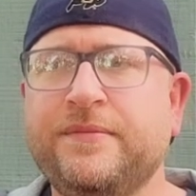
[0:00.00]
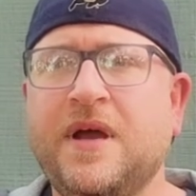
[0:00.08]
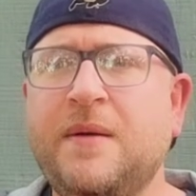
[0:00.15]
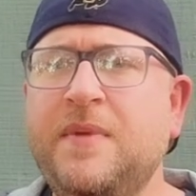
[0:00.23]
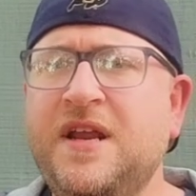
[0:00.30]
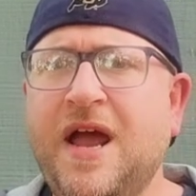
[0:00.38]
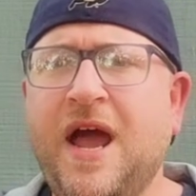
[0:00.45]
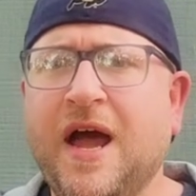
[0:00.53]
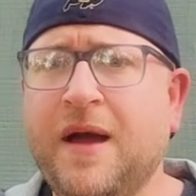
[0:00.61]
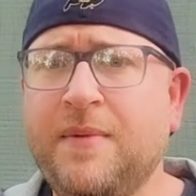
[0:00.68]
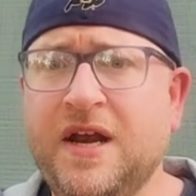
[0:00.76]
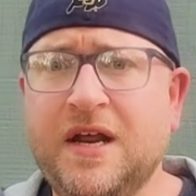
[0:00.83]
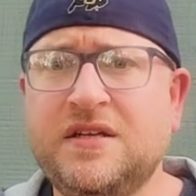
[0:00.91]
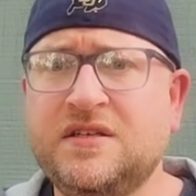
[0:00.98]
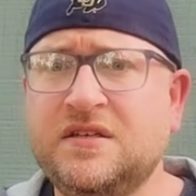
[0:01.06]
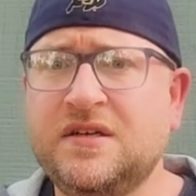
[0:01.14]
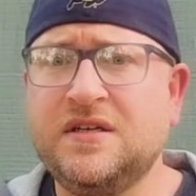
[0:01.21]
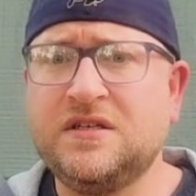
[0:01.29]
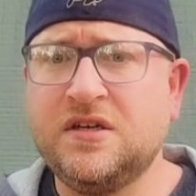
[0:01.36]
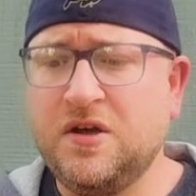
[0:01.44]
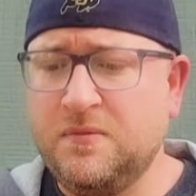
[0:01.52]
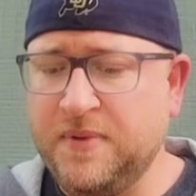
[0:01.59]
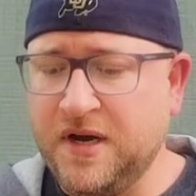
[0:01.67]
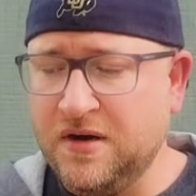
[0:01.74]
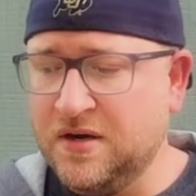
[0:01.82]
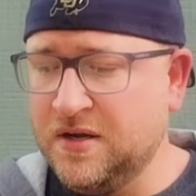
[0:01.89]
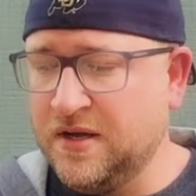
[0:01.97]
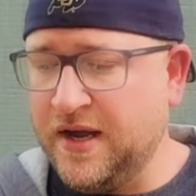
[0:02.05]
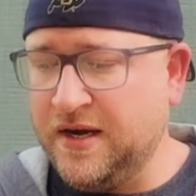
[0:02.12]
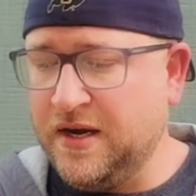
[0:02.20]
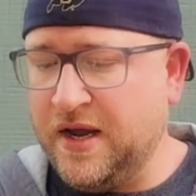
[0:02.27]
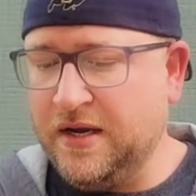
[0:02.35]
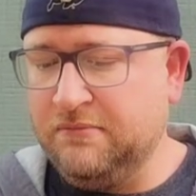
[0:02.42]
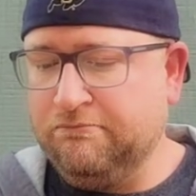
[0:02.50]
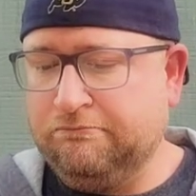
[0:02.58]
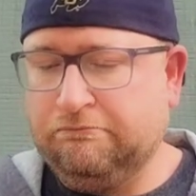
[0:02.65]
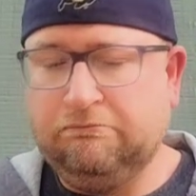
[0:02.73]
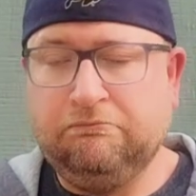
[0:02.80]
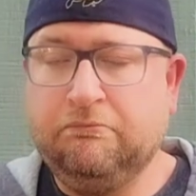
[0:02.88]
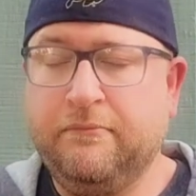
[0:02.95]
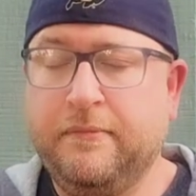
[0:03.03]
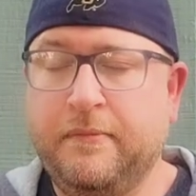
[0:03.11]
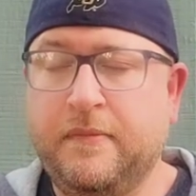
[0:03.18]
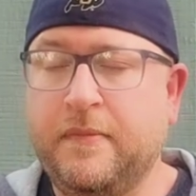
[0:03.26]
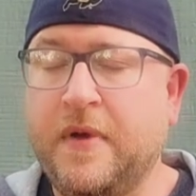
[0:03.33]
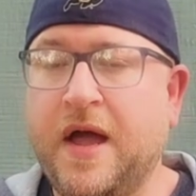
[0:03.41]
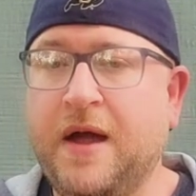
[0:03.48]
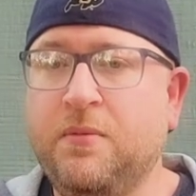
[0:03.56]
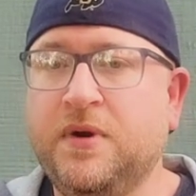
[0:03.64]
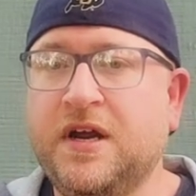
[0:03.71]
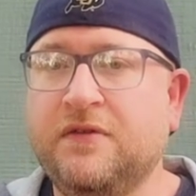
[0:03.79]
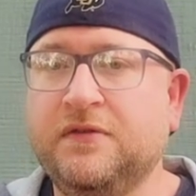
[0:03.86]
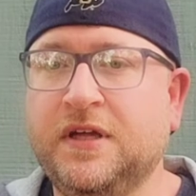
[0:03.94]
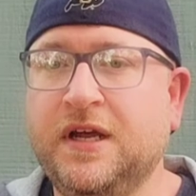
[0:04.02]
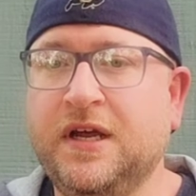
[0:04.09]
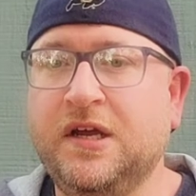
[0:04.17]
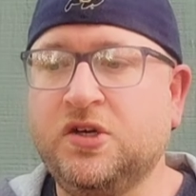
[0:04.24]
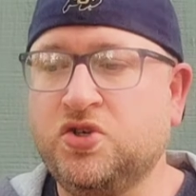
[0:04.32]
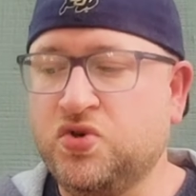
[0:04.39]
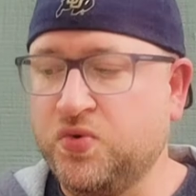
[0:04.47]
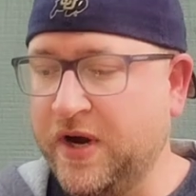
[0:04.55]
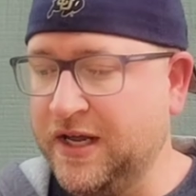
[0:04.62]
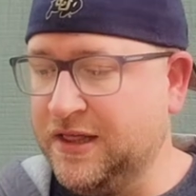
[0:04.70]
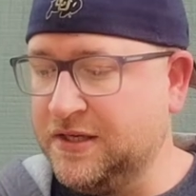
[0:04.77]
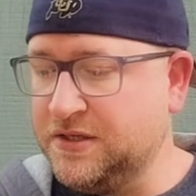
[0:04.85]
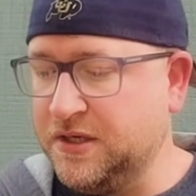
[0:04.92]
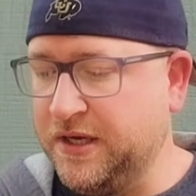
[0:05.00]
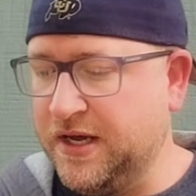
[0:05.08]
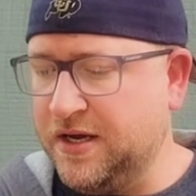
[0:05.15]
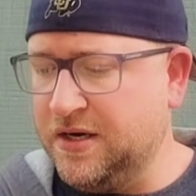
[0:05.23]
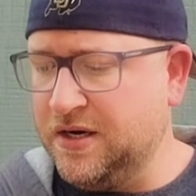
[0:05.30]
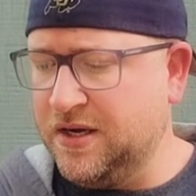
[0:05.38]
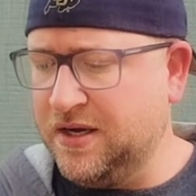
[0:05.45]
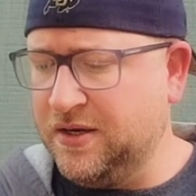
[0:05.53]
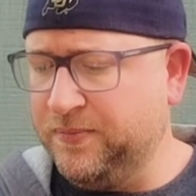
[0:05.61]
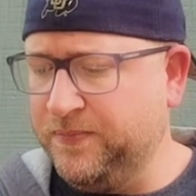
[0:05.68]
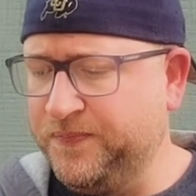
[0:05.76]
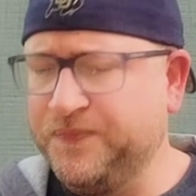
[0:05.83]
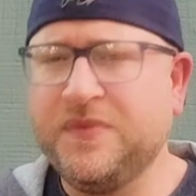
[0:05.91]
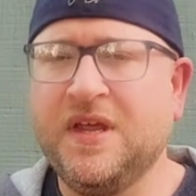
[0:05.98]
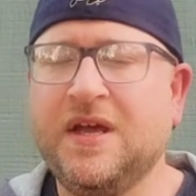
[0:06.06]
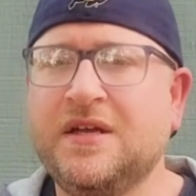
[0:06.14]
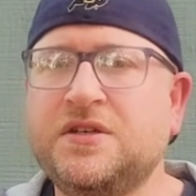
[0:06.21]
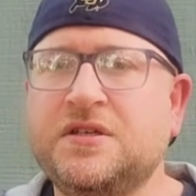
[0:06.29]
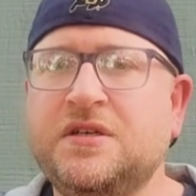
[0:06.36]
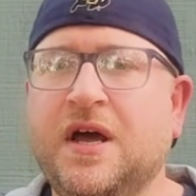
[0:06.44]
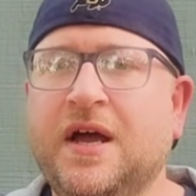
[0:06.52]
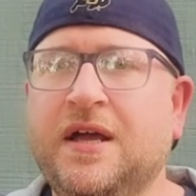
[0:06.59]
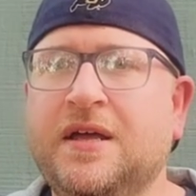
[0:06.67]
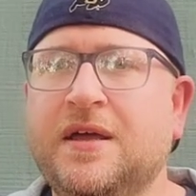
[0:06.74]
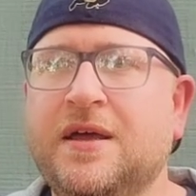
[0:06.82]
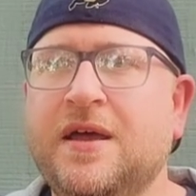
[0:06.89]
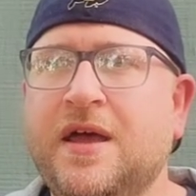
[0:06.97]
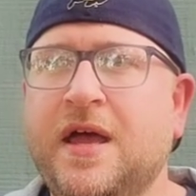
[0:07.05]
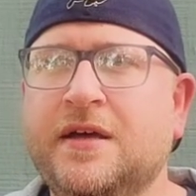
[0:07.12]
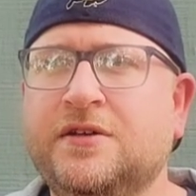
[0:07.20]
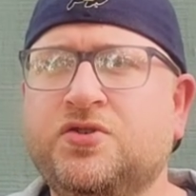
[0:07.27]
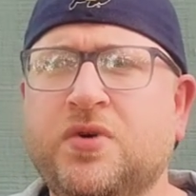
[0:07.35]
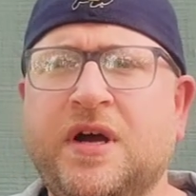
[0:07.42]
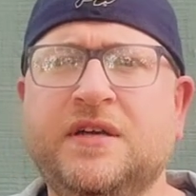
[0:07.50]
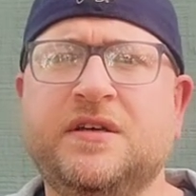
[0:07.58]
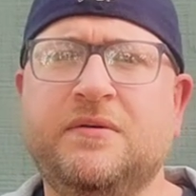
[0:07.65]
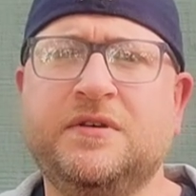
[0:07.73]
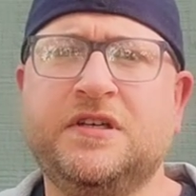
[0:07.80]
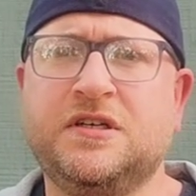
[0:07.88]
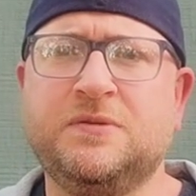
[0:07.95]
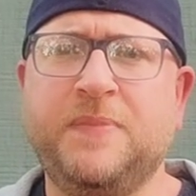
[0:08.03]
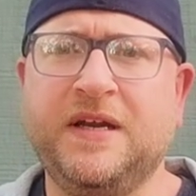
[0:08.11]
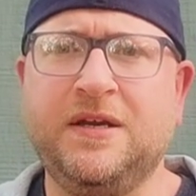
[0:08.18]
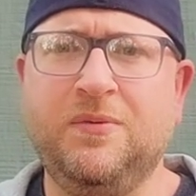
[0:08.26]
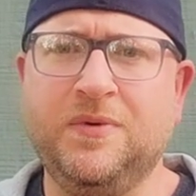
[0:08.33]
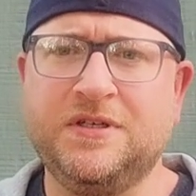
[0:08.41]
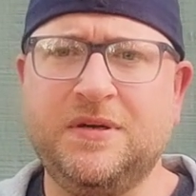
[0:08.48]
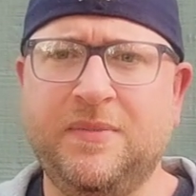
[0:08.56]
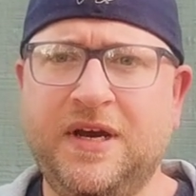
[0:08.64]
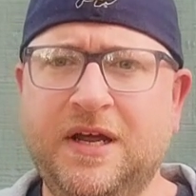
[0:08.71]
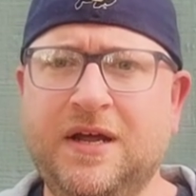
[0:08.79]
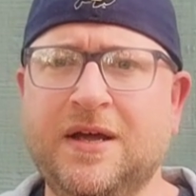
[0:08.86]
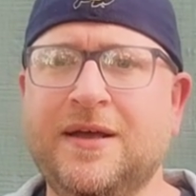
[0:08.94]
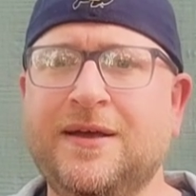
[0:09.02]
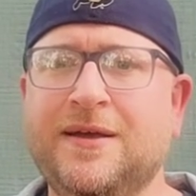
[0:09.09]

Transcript: I mean, yeah, I mean, it's a good beer. I would definitely drink this again. It's just not as dry as I was expecting when somebody